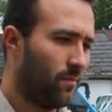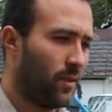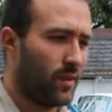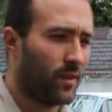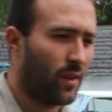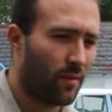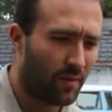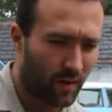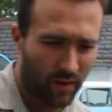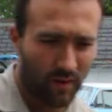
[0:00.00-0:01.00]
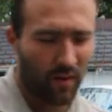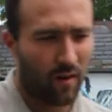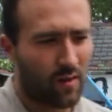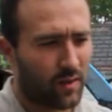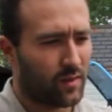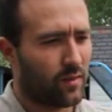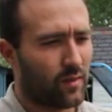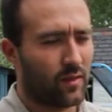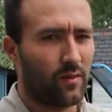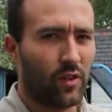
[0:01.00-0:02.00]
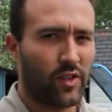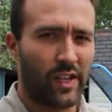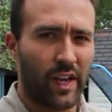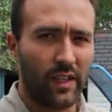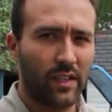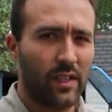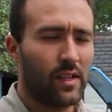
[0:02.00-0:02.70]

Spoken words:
It's not very hard to understand.